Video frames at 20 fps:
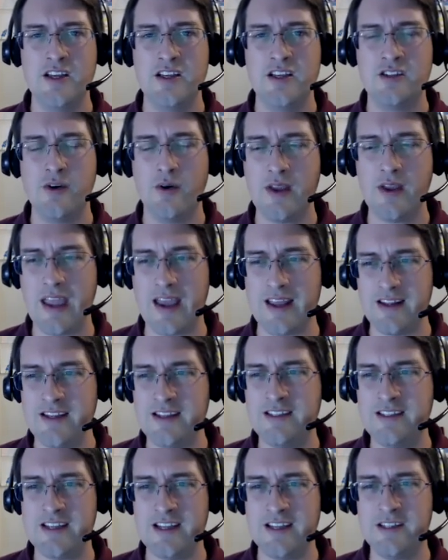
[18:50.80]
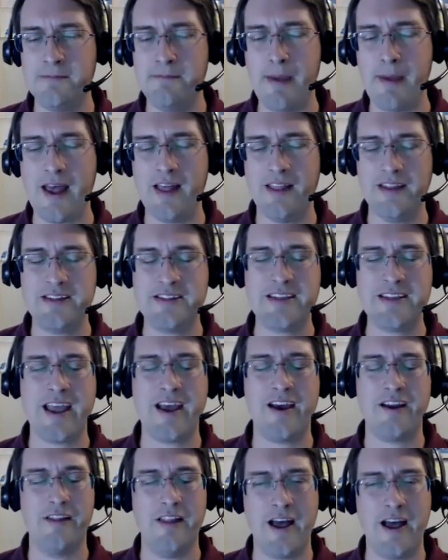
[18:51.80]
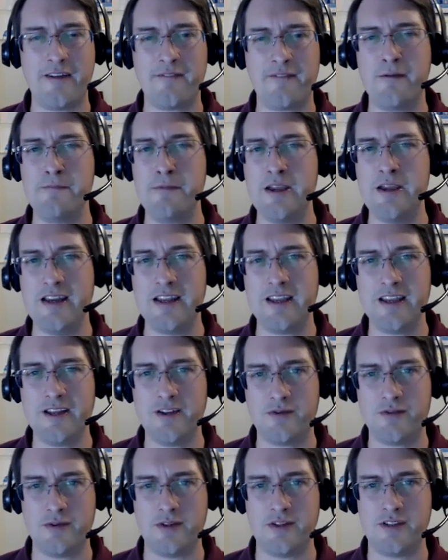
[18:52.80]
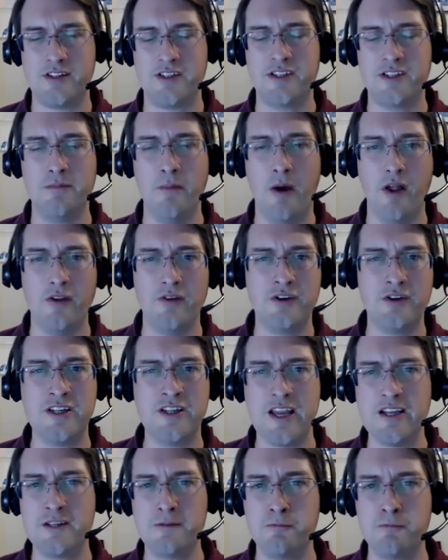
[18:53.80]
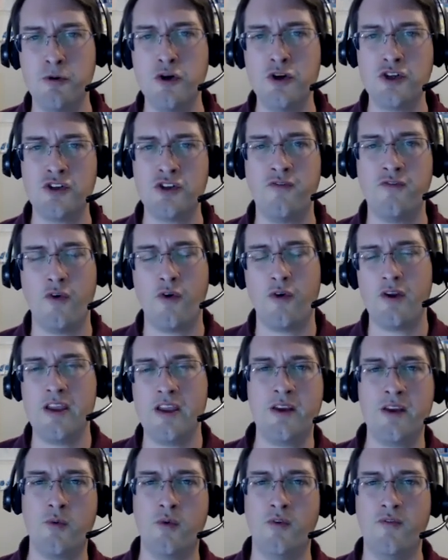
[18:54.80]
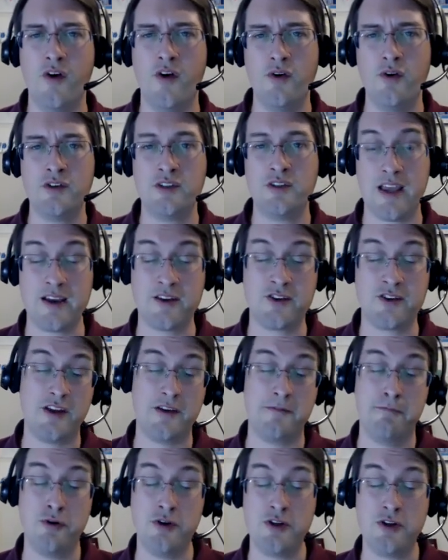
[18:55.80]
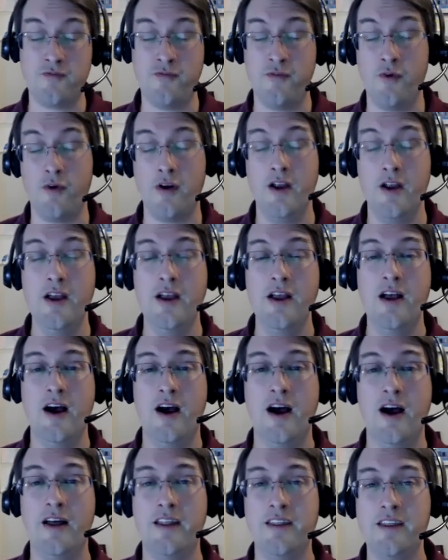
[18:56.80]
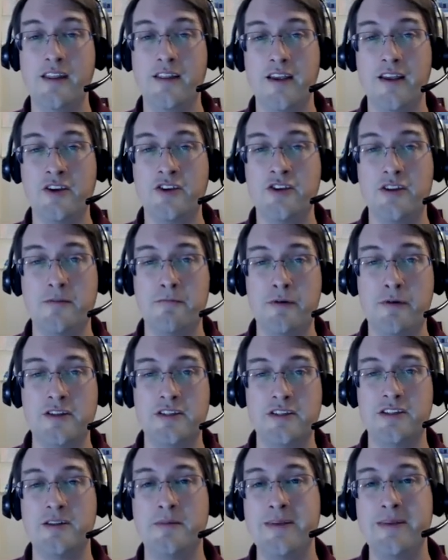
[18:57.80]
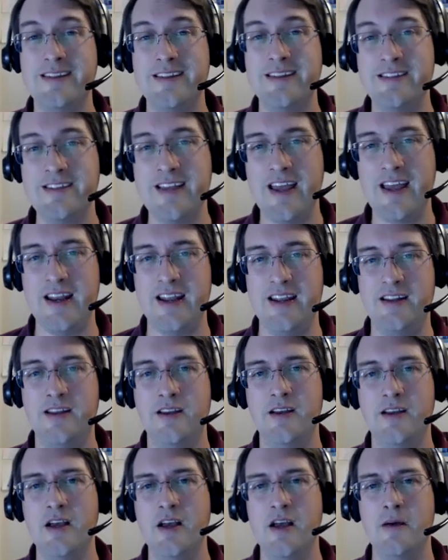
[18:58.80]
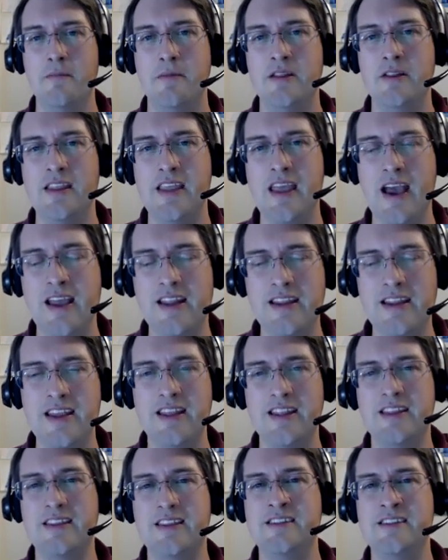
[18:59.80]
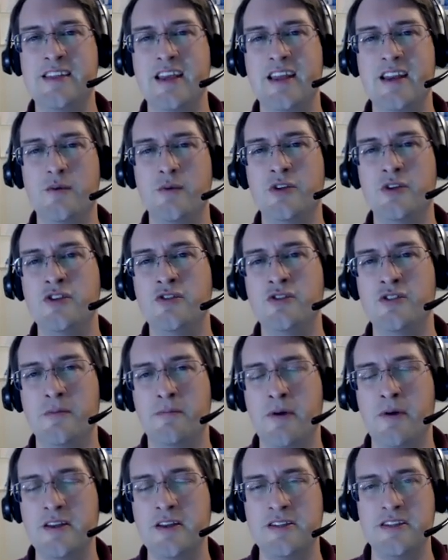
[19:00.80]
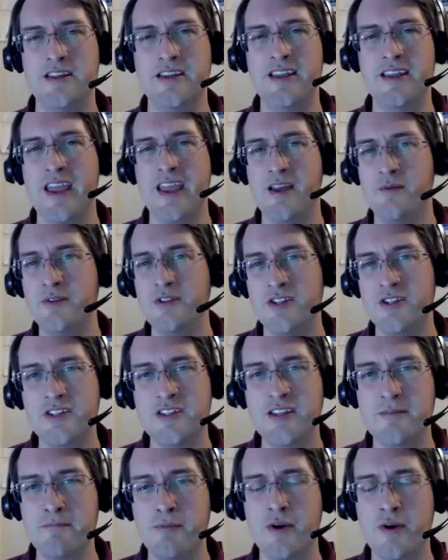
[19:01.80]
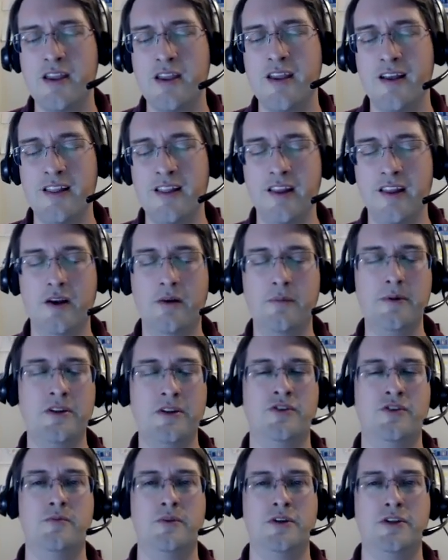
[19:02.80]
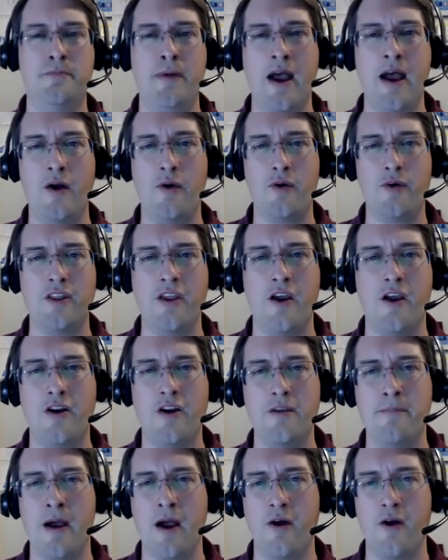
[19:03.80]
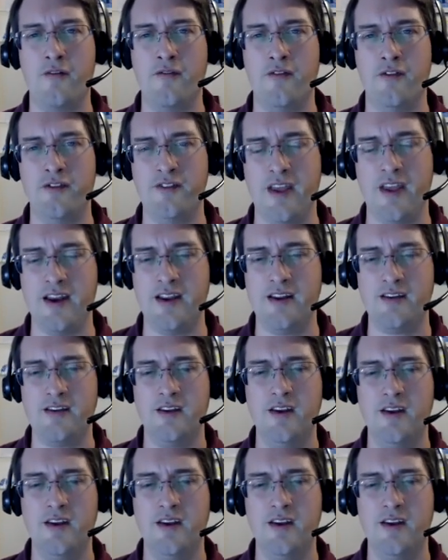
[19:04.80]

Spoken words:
So again, it's balancing out a lot of competing interests. The smaller states pushed for equal votes. Actually, they pushed for the election of the president to be in the Senate. But the idea that the Senate would choose the president again was just putting a little bit too much power in the already powerful Senate.